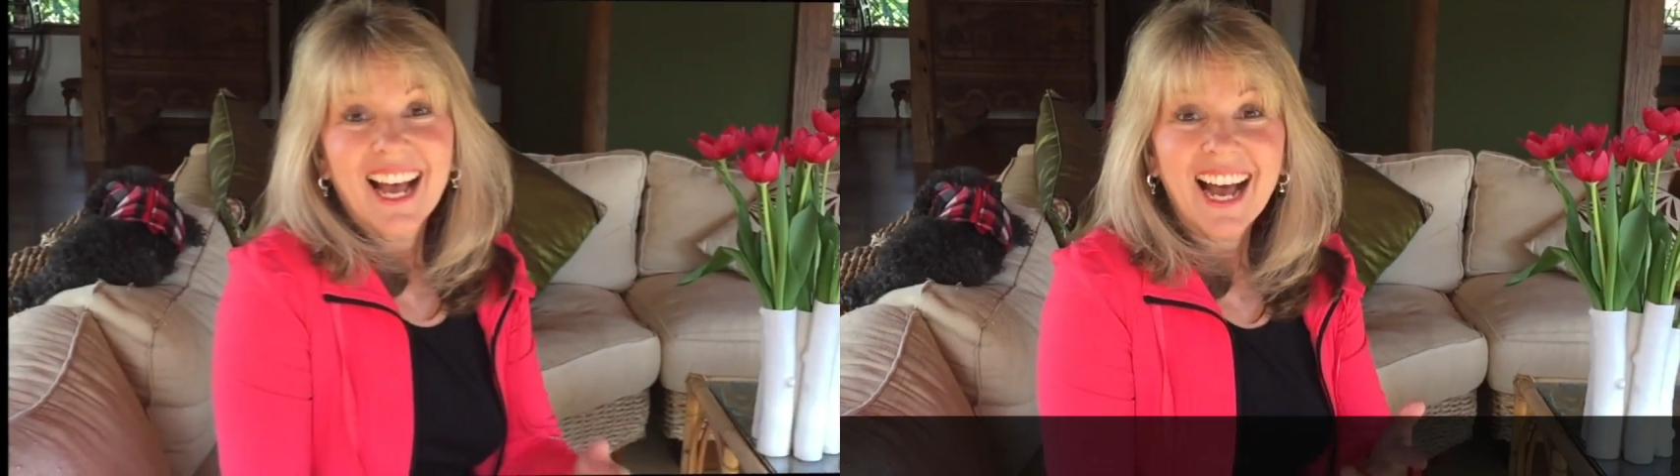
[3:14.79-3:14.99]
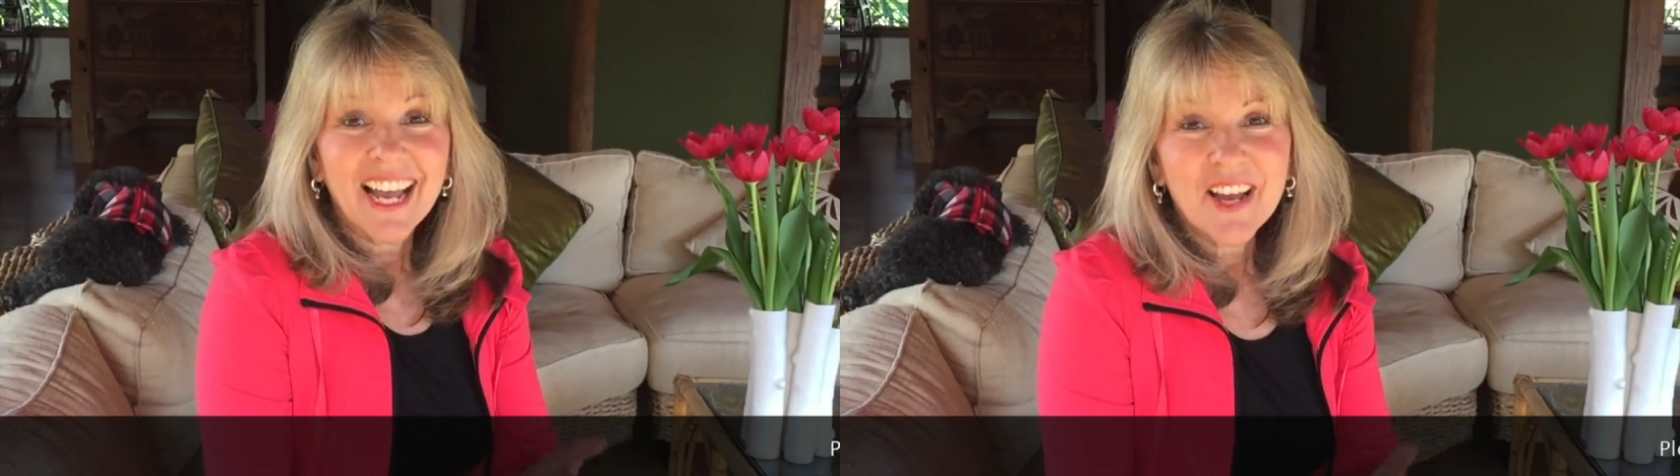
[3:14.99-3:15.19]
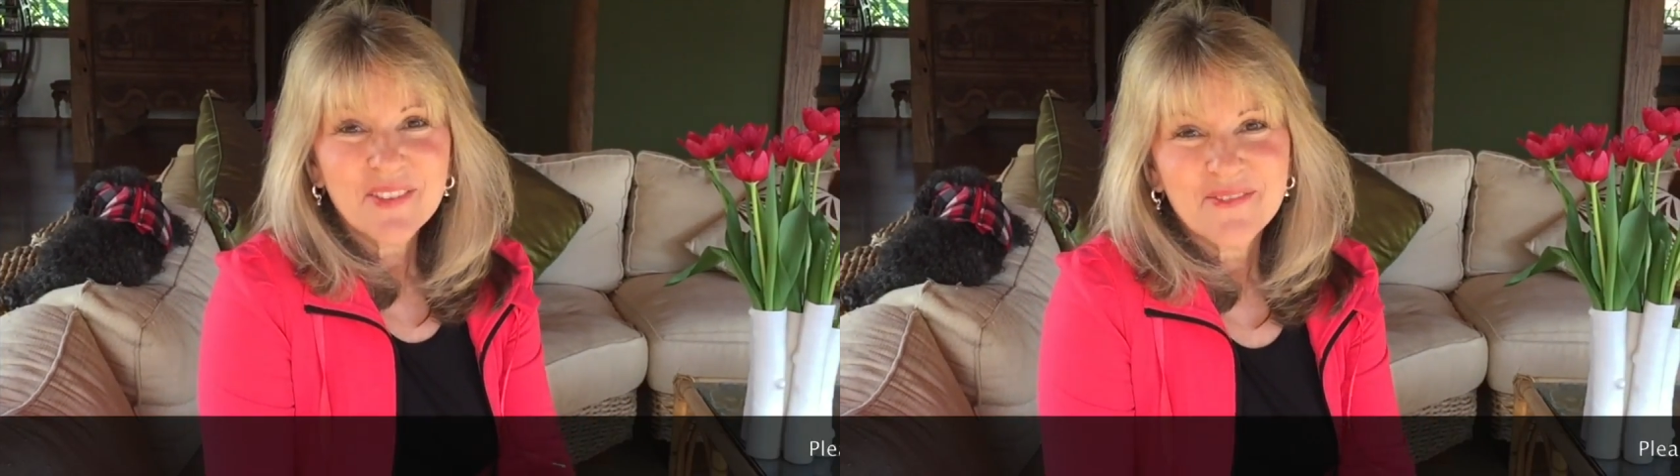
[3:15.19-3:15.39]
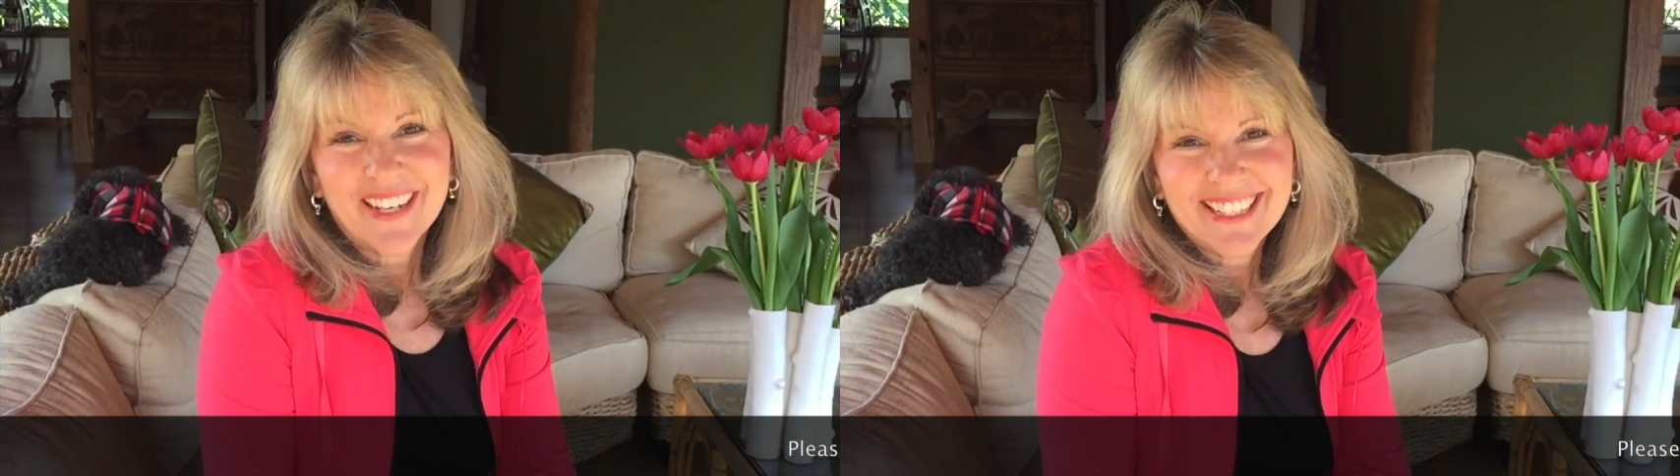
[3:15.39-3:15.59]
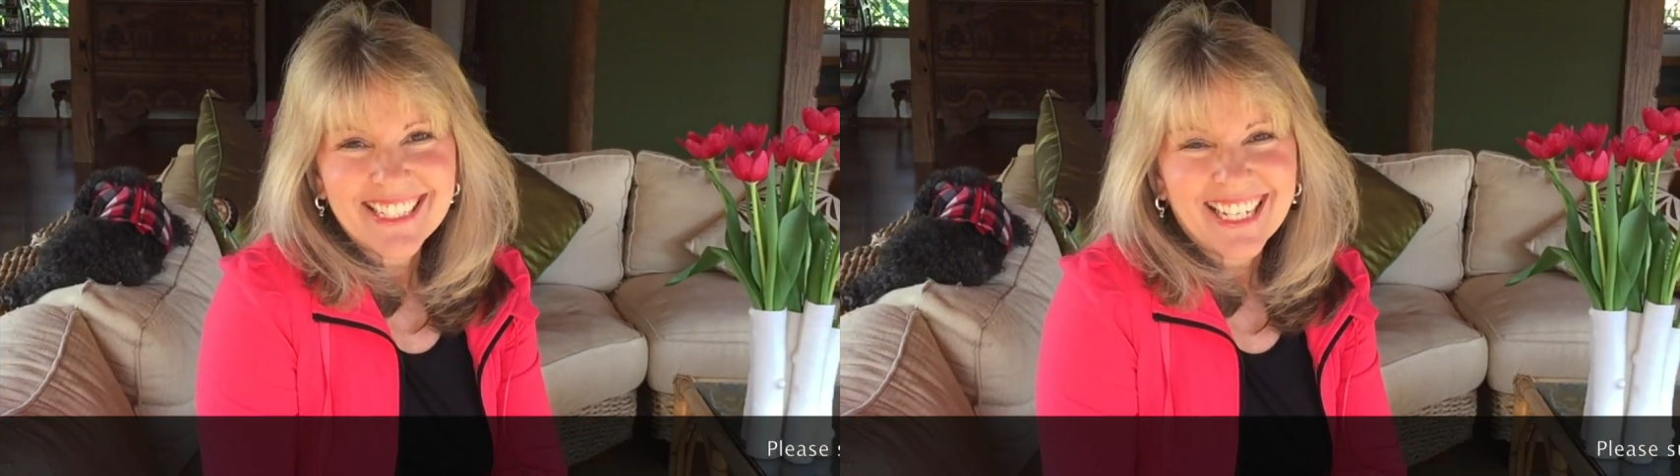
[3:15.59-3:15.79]
I hope you
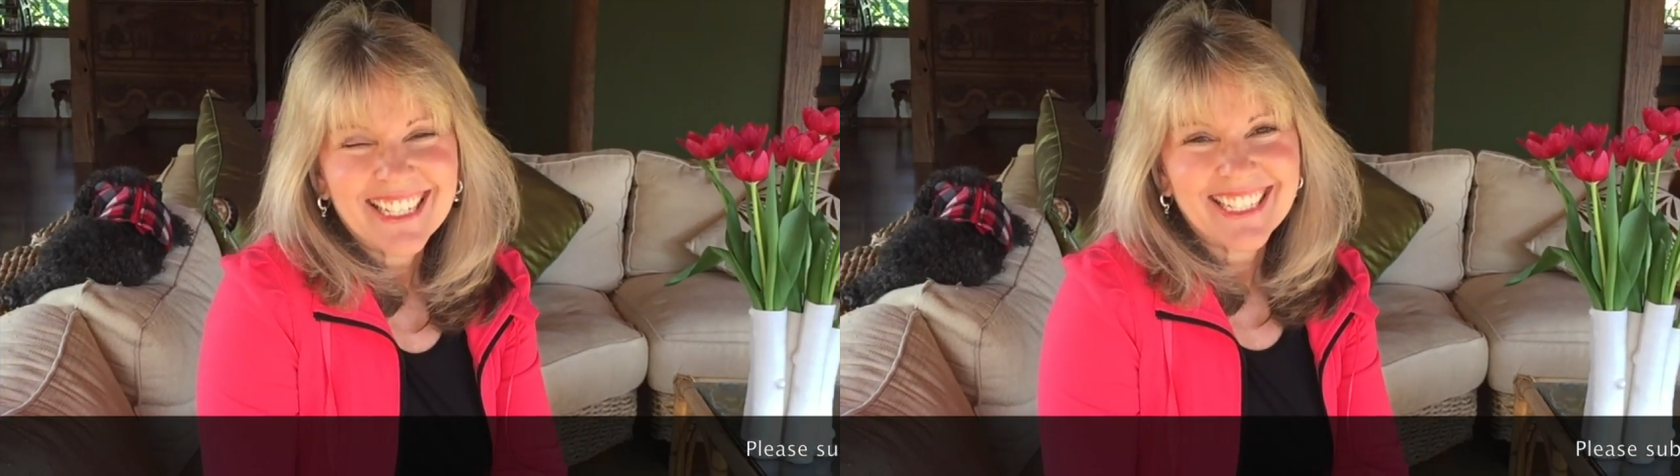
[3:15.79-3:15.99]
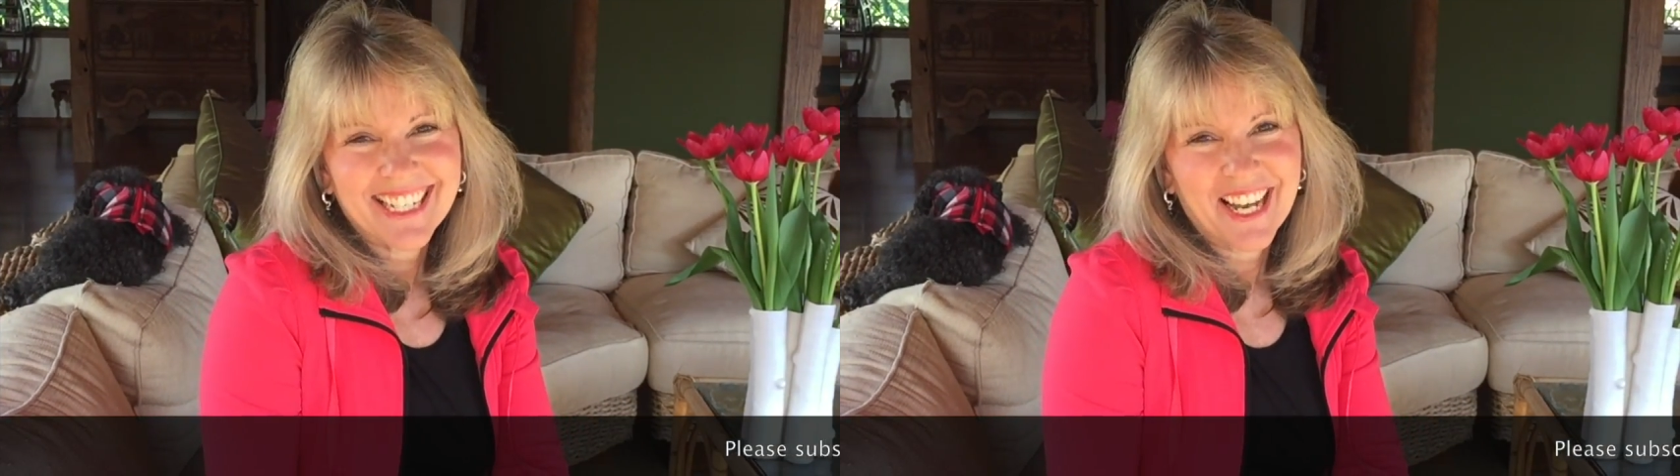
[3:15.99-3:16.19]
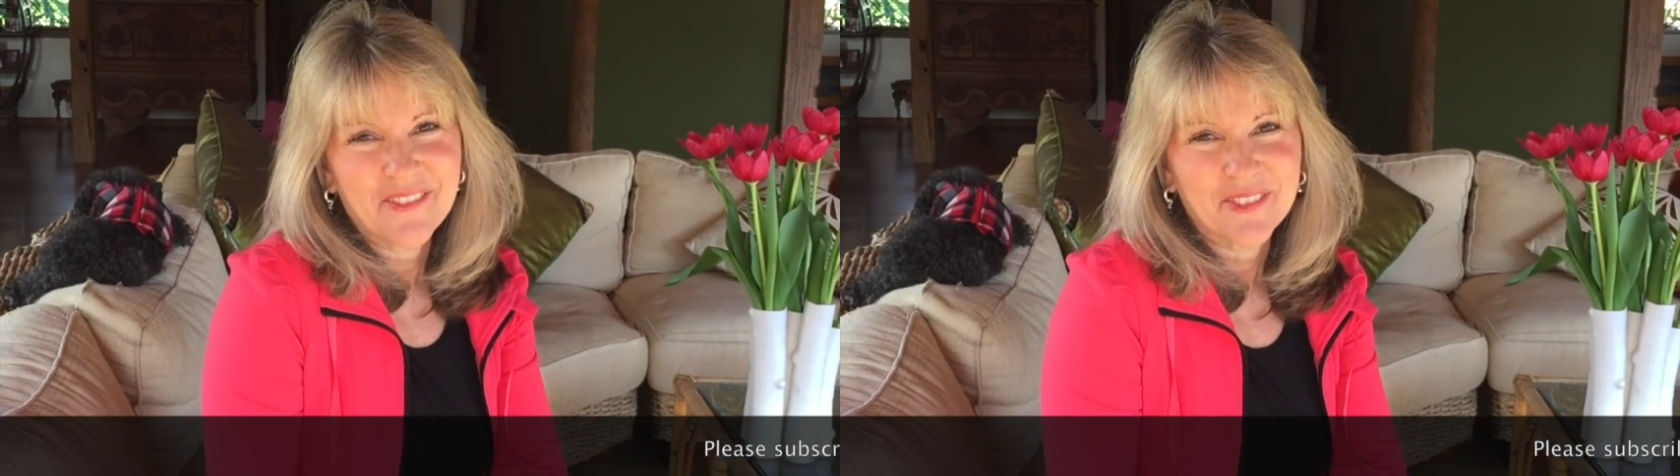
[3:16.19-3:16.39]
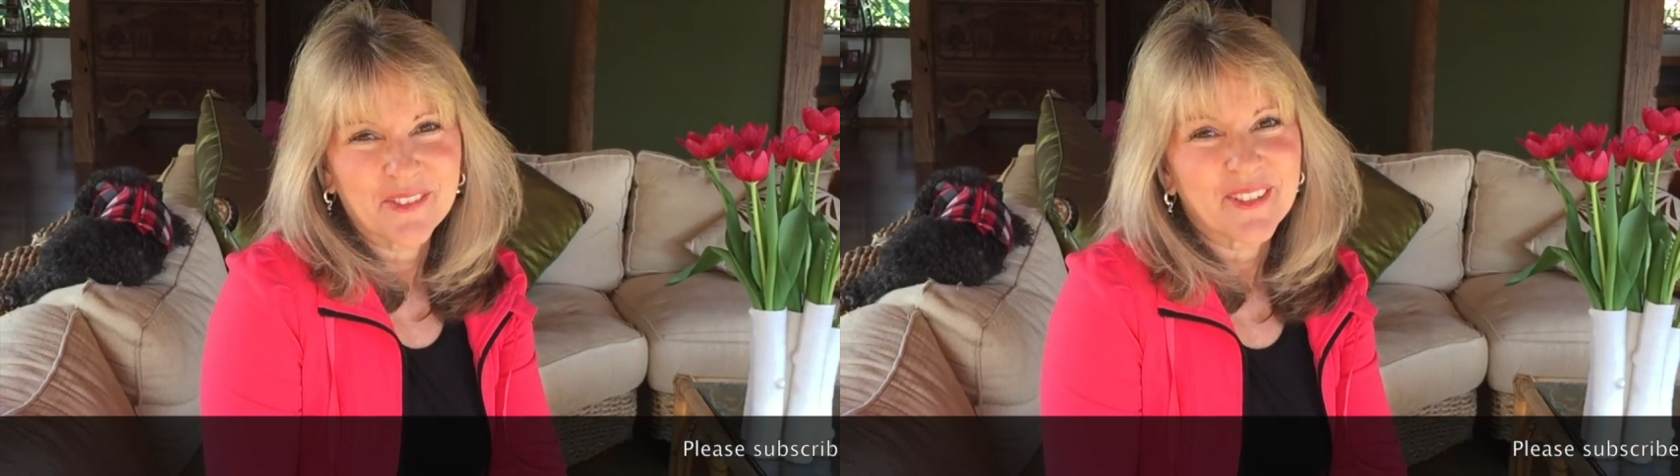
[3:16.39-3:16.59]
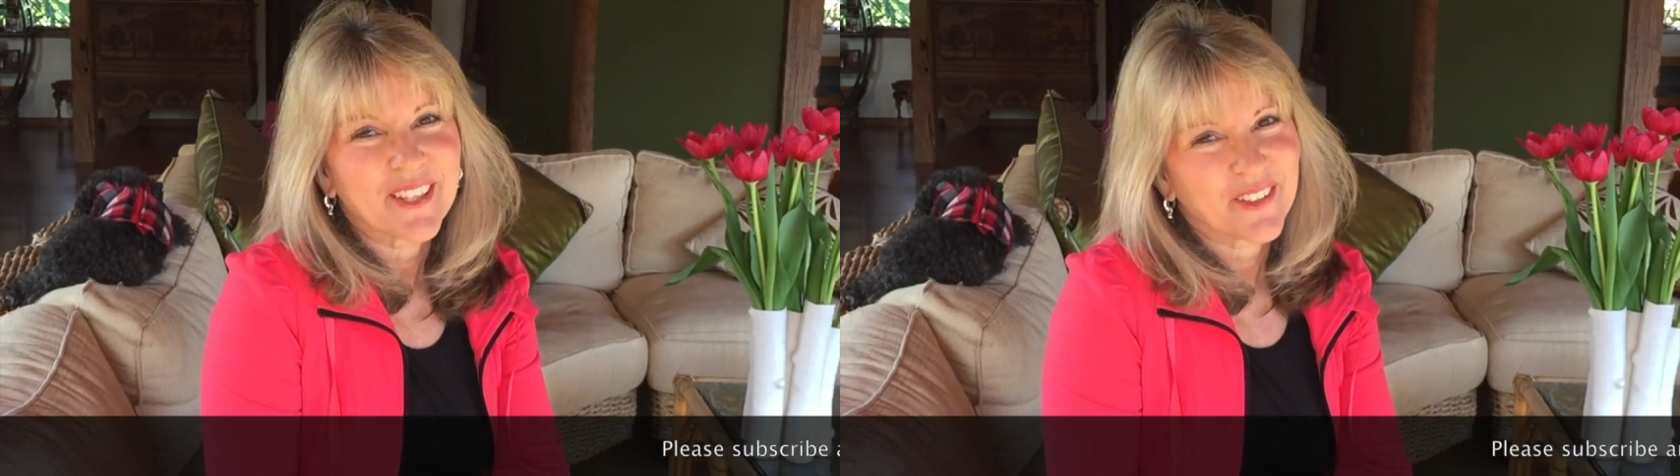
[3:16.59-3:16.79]
find this idea helpful
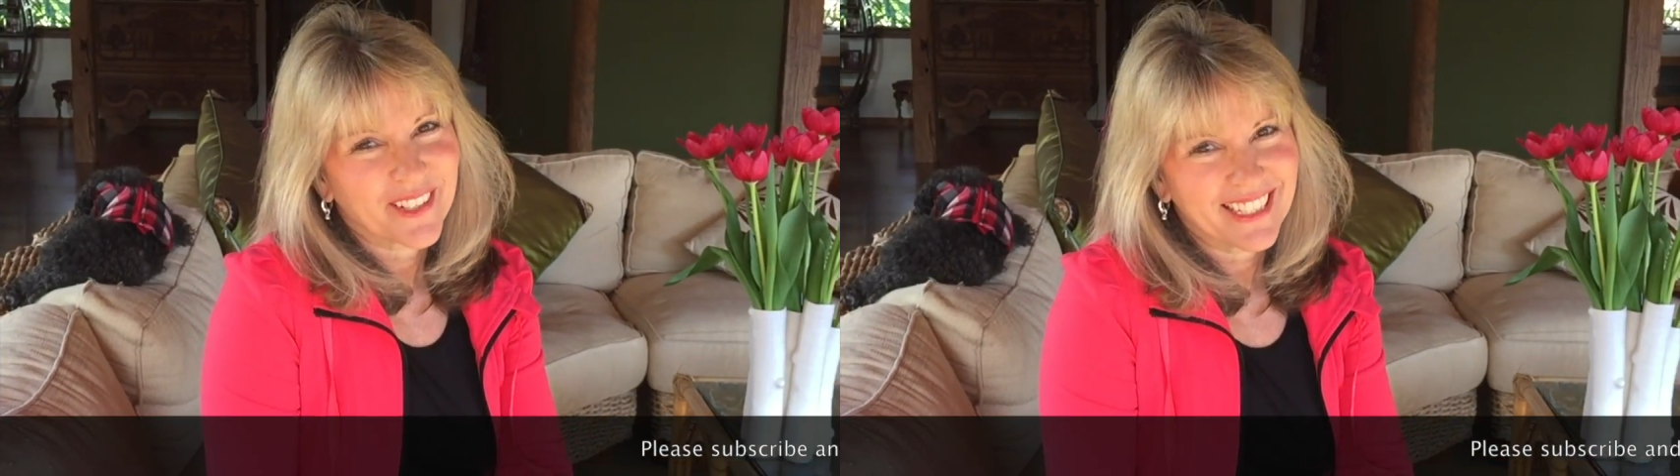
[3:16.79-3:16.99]
with your